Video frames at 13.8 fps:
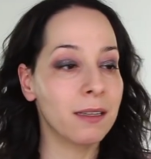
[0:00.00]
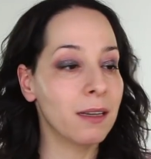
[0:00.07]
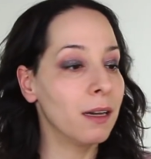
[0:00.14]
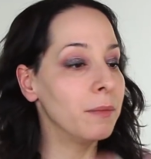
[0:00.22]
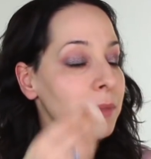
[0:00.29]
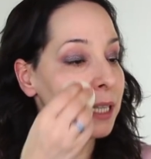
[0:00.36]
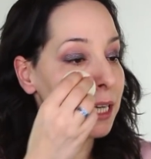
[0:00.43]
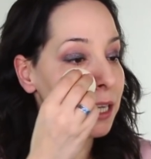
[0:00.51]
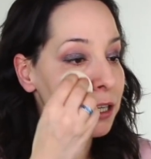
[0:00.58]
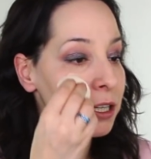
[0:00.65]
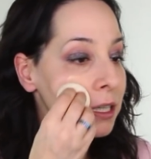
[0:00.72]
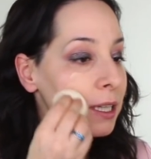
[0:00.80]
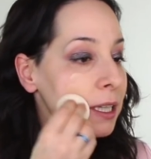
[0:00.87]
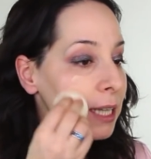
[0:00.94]
this
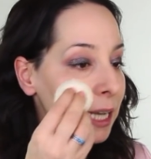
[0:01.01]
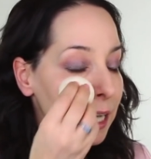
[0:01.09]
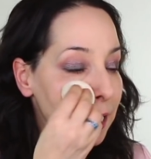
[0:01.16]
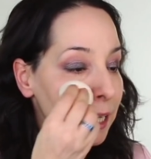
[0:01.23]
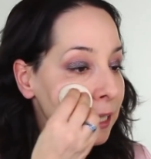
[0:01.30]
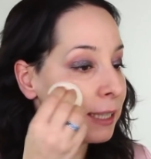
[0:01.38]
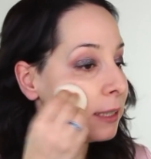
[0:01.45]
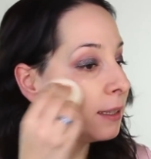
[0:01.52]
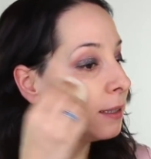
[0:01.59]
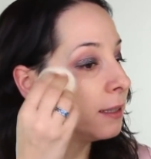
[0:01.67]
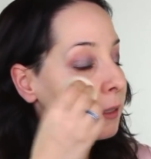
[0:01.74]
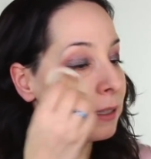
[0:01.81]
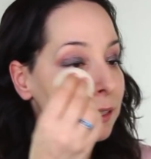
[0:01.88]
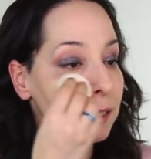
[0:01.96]
combination and
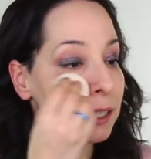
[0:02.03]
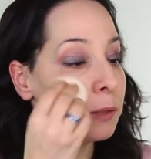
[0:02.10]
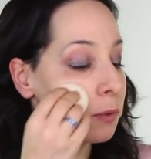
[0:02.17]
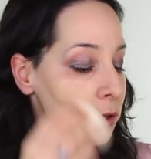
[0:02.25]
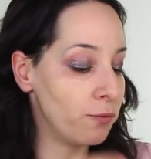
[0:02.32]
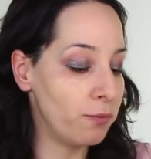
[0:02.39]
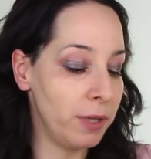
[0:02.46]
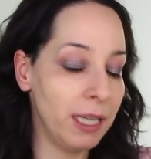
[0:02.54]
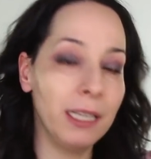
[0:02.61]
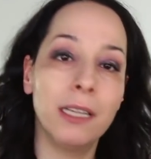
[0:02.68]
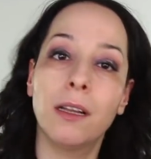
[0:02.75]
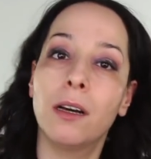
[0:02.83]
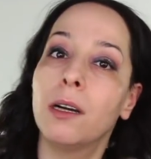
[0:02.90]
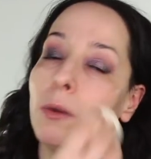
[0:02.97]
it was
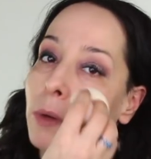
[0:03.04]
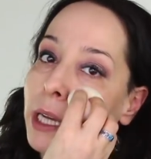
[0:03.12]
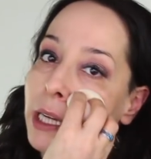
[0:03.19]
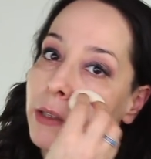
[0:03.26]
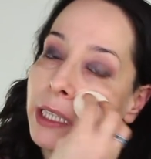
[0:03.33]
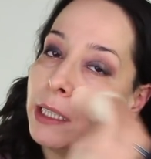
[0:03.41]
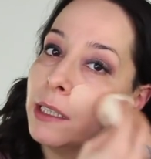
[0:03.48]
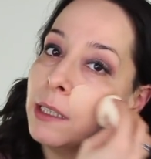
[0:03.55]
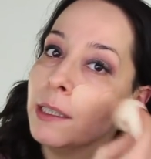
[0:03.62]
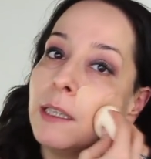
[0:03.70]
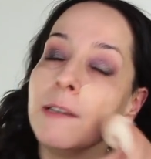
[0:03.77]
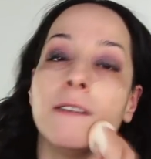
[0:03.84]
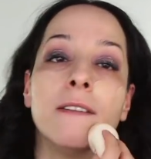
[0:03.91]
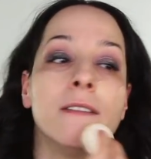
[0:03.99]
really long wearing,
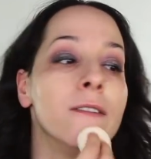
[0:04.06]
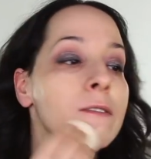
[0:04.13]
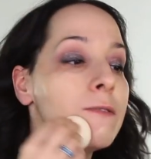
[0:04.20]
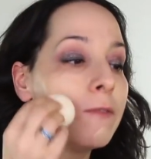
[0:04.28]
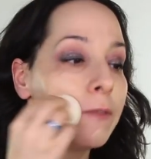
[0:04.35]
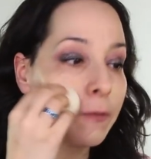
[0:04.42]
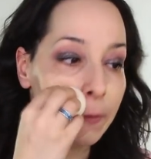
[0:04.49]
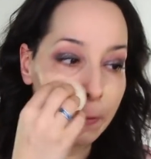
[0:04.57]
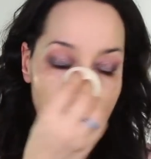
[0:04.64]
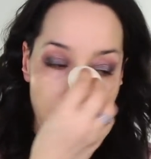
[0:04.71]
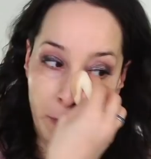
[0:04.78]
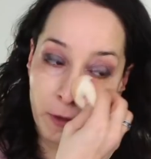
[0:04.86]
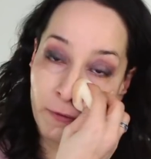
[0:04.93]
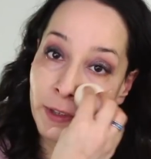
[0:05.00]

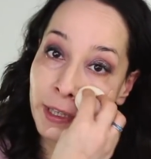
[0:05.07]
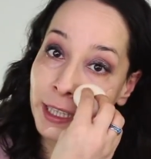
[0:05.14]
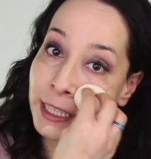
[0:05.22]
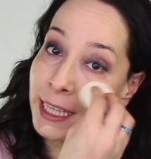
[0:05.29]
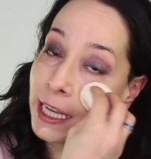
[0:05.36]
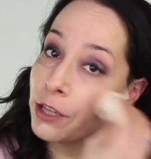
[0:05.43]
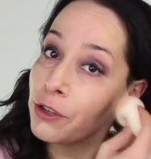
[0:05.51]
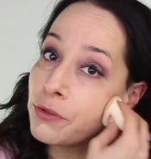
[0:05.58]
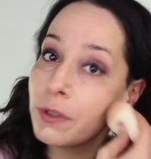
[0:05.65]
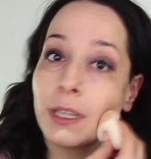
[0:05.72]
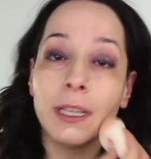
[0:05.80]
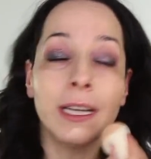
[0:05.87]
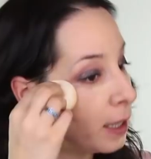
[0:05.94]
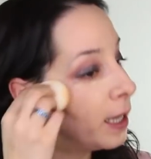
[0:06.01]
very
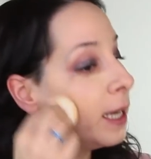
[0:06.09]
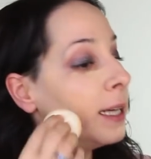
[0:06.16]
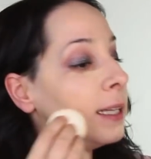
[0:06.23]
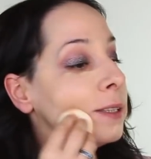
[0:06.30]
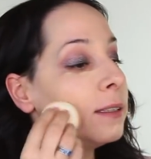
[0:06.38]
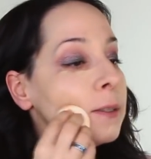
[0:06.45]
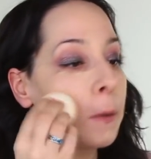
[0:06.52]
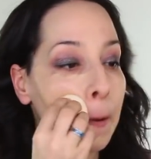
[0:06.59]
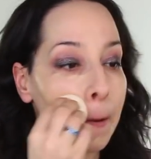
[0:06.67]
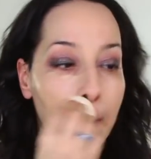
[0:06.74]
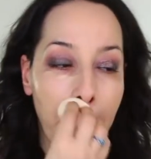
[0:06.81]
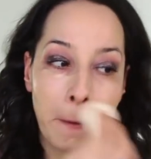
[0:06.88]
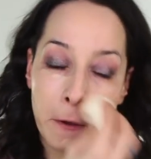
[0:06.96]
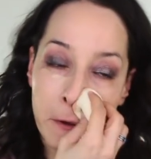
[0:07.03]
natural, and
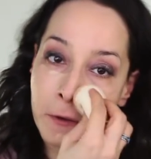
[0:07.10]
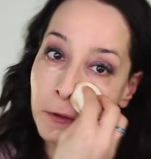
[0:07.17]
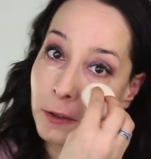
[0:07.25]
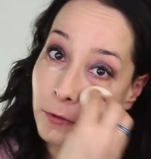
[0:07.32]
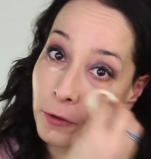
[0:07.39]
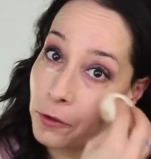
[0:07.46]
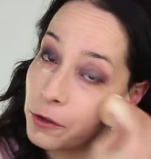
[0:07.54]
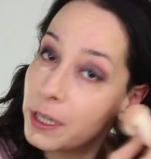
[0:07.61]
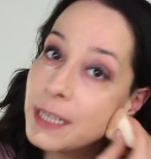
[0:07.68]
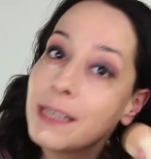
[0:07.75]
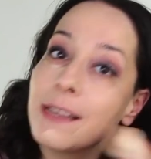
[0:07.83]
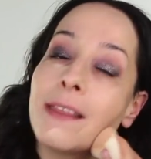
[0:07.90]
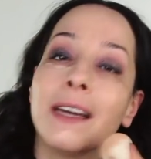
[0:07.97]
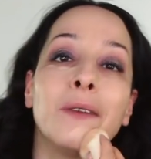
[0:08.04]
of
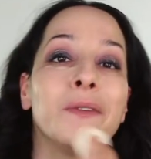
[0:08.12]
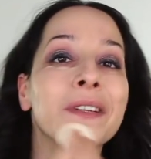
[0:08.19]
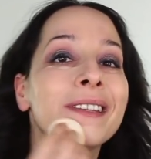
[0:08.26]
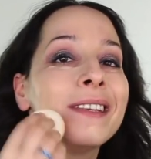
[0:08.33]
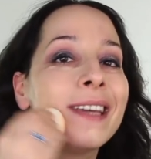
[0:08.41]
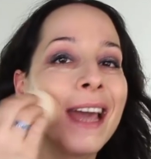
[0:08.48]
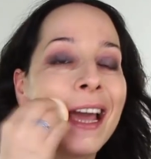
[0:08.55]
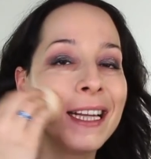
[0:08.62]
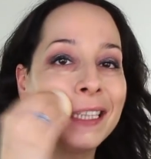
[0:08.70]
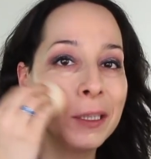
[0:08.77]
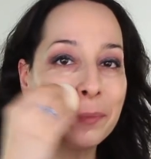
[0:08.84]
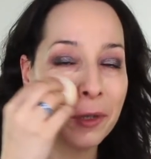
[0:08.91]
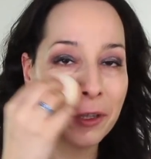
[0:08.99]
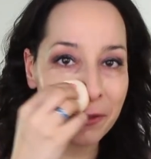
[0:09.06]
course there was the
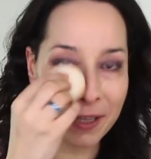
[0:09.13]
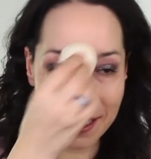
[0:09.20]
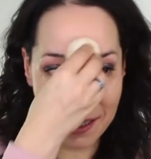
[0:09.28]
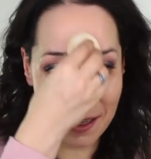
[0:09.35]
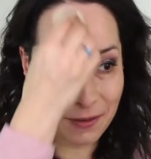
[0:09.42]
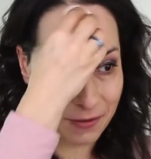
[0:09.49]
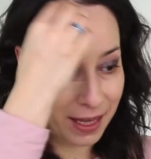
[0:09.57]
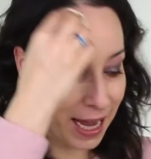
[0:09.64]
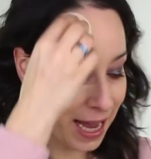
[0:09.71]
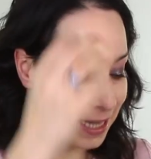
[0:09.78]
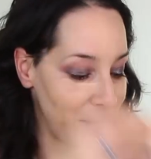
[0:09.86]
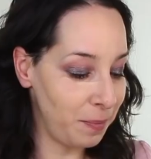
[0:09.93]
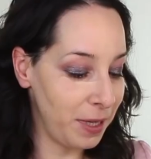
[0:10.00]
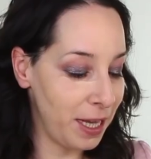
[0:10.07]
added bonus of the
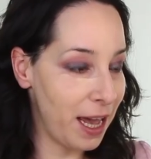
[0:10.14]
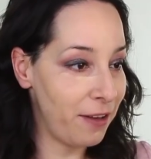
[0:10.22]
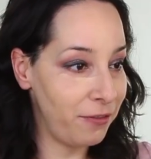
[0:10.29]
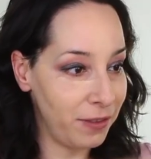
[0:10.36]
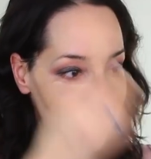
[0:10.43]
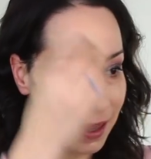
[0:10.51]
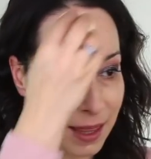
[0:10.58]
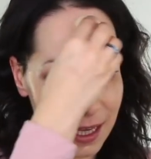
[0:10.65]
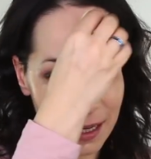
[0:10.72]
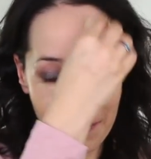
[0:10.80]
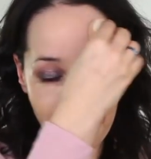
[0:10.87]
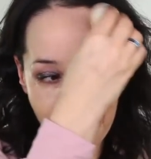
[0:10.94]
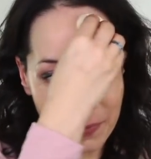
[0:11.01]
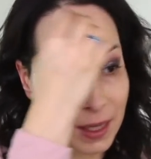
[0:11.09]
SPF in
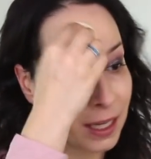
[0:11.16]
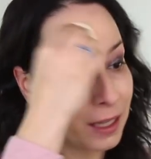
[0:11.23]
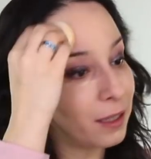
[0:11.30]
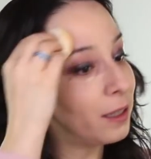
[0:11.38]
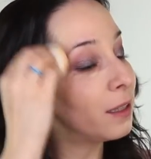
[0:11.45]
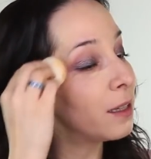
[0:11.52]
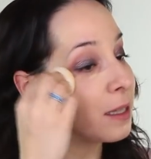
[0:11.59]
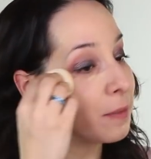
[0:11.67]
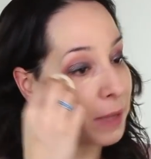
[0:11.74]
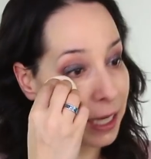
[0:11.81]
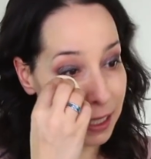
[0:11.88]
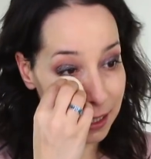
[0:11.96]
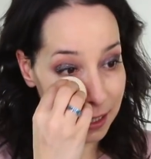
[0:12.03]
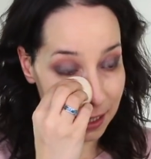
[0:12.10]
the It
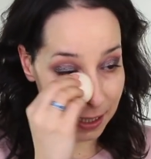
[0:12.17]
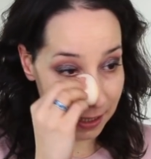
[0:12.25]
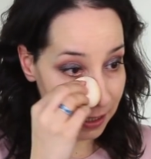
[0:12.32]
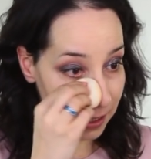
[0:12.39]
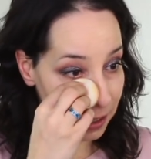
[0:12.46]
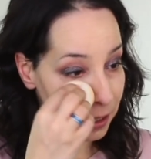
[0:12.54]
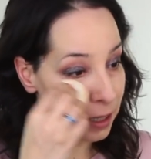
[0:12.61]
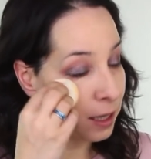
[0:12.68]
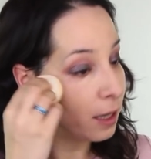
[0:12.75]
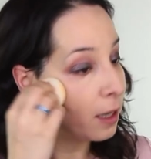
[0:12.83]
Cosmetics CC.